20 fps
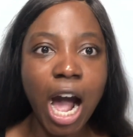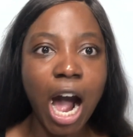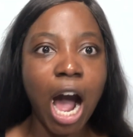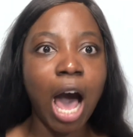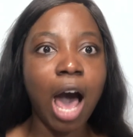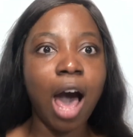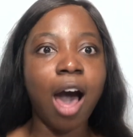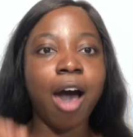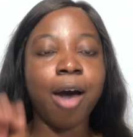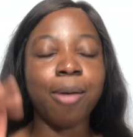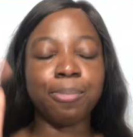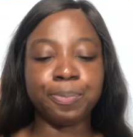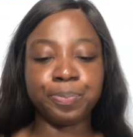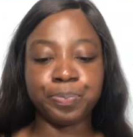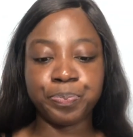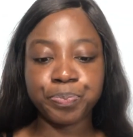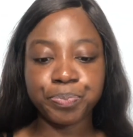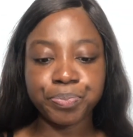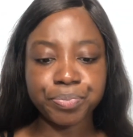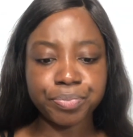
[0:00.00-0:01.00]

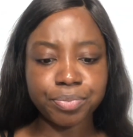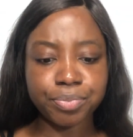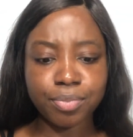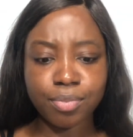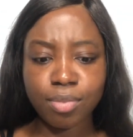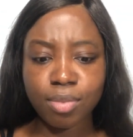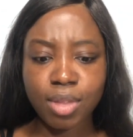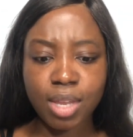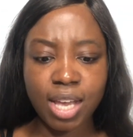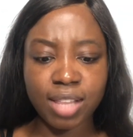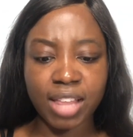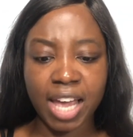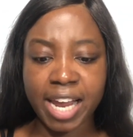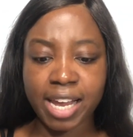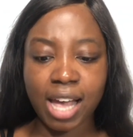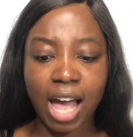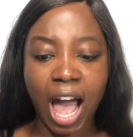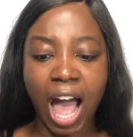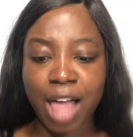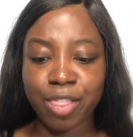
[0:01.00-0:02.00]
Um,
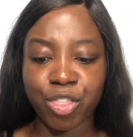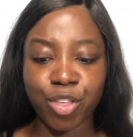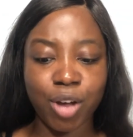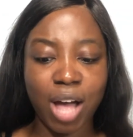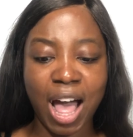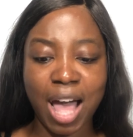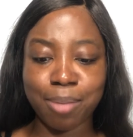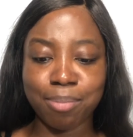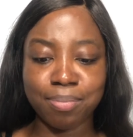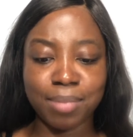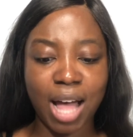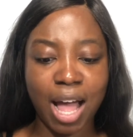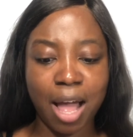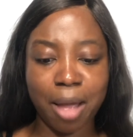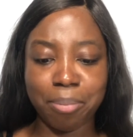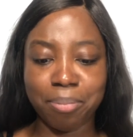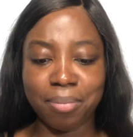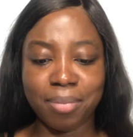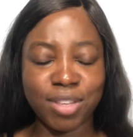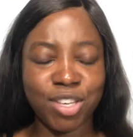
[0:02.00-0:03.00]
like I, the, I'm,
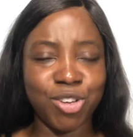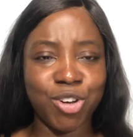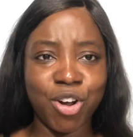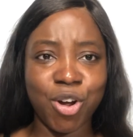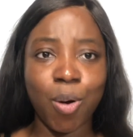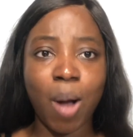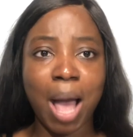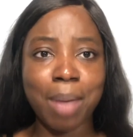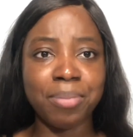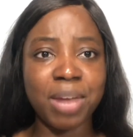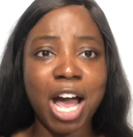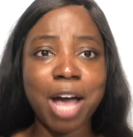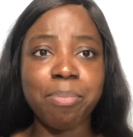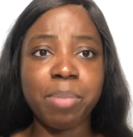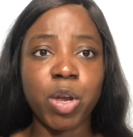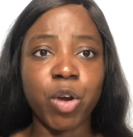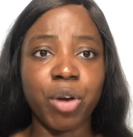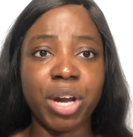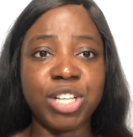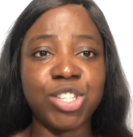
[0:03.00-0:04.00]
I'm, you know, I'm not
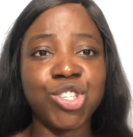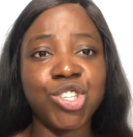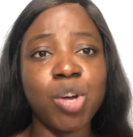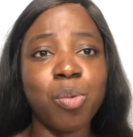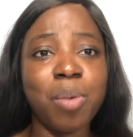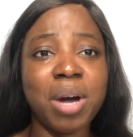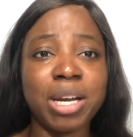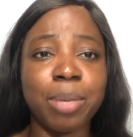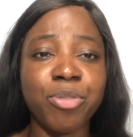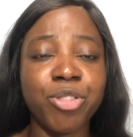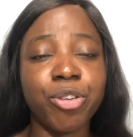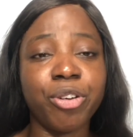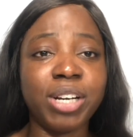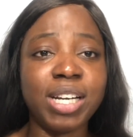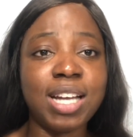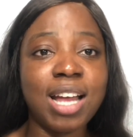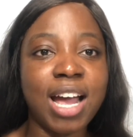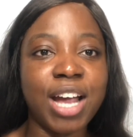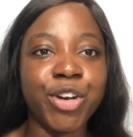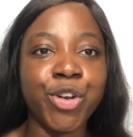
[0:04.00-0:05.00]
married. So what? I'm
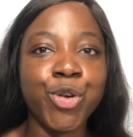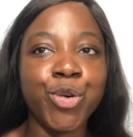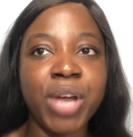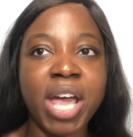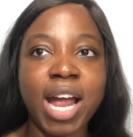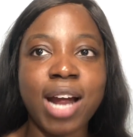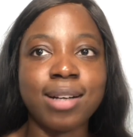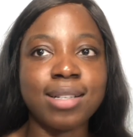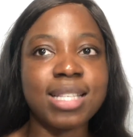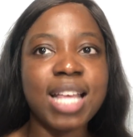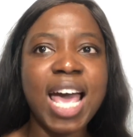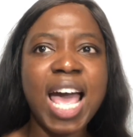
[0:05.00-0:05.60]
thirty-nine. Who cares?